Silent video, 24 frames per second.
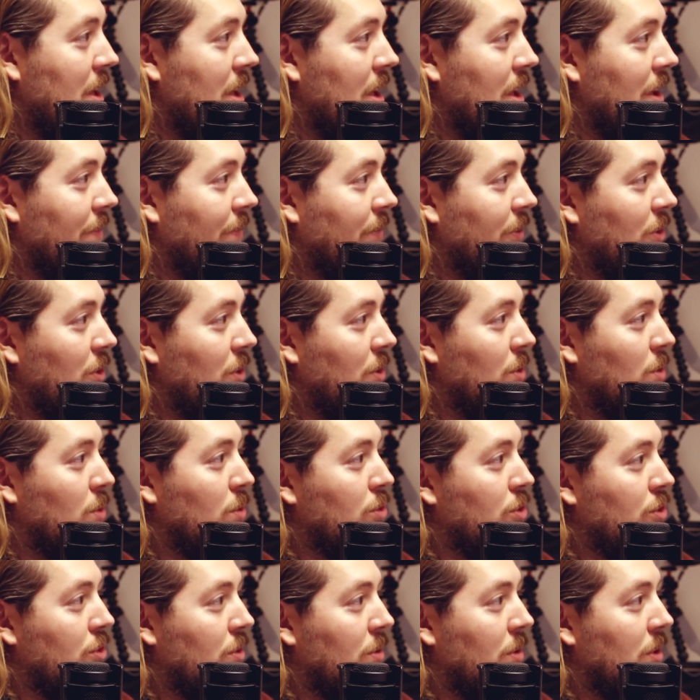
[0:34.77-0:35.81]
If
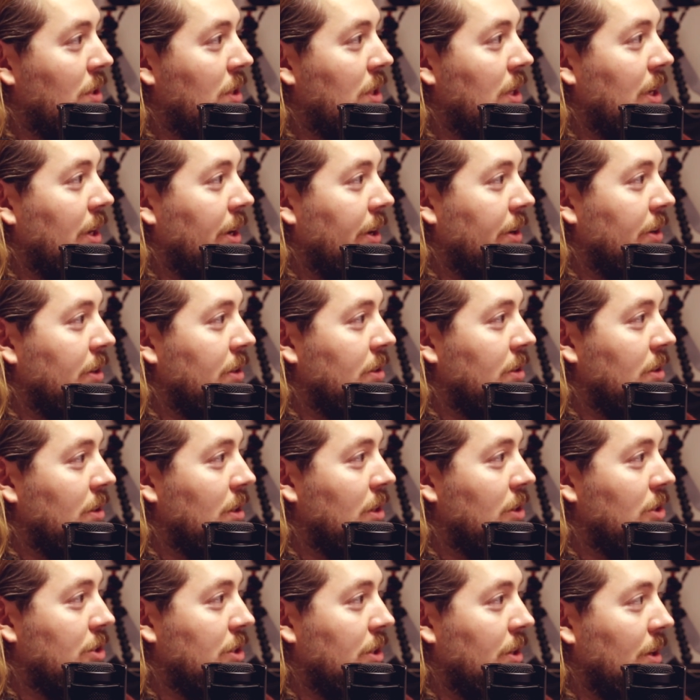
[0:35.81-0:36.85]
you shoot a deer
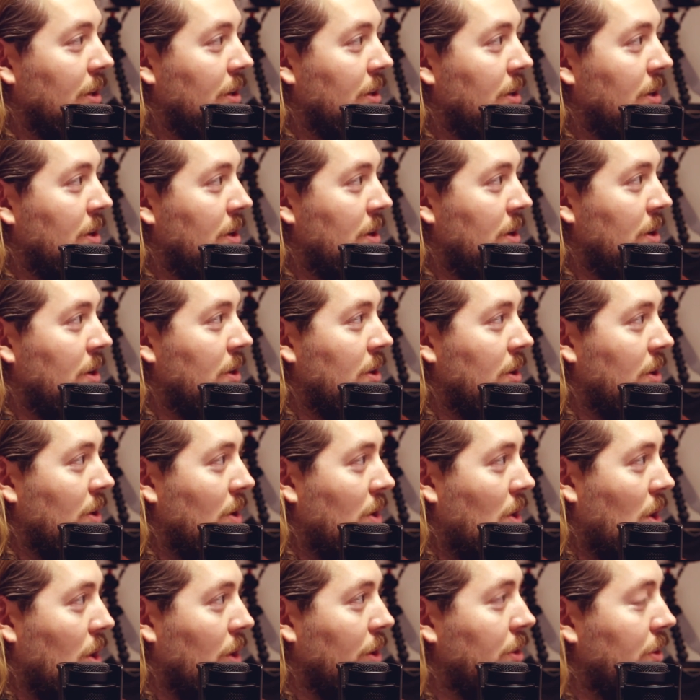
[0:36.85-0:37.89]
this year,
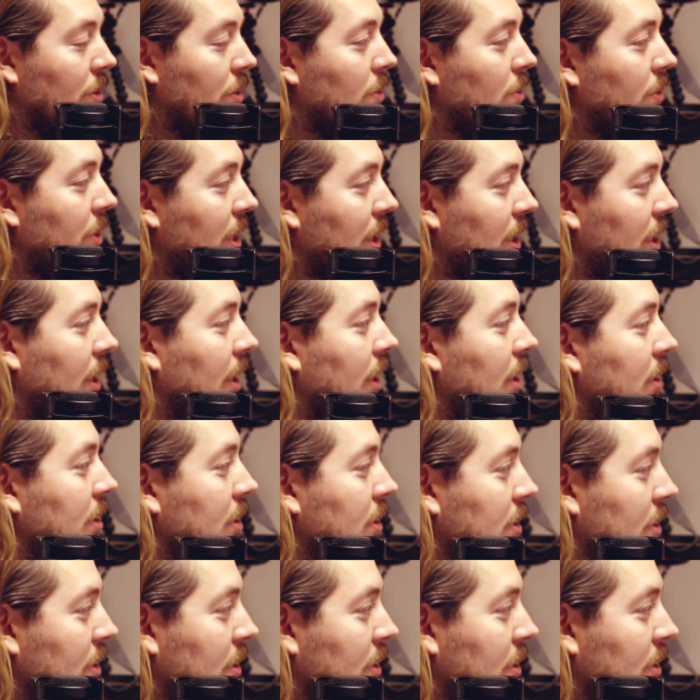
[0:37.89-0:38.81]
are you eating it?